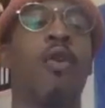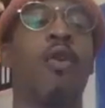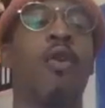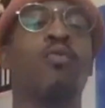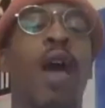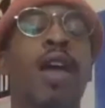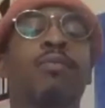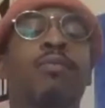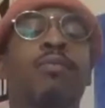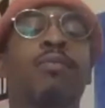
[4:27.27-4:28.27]
have been
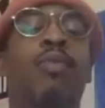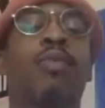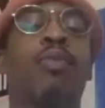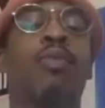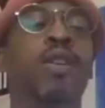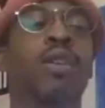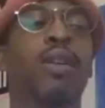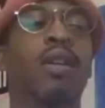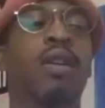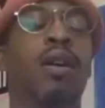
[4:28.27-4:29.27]
writing poetry.
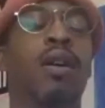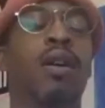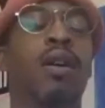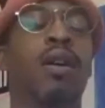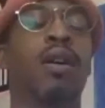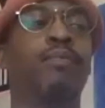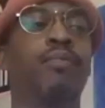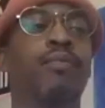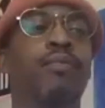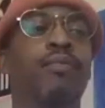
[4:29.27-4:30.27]
Um,
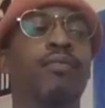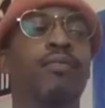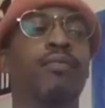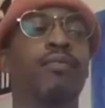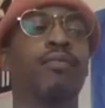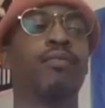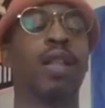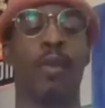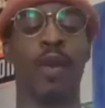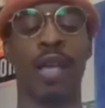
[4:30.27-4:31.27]

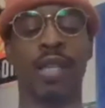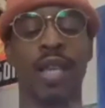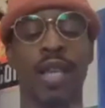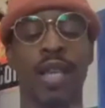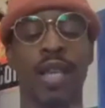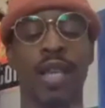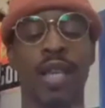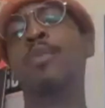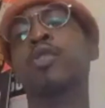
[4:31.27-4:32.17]
like when I say I come from a